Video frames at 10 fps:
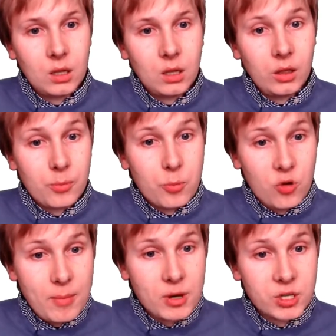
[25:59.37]
The
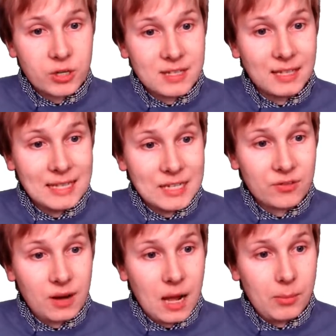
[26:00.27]
perimeter is the least
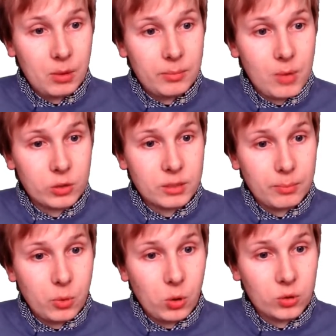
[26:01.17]
reliable and most
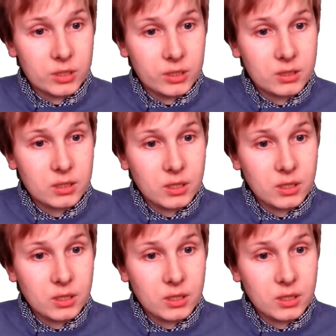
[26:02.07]
important,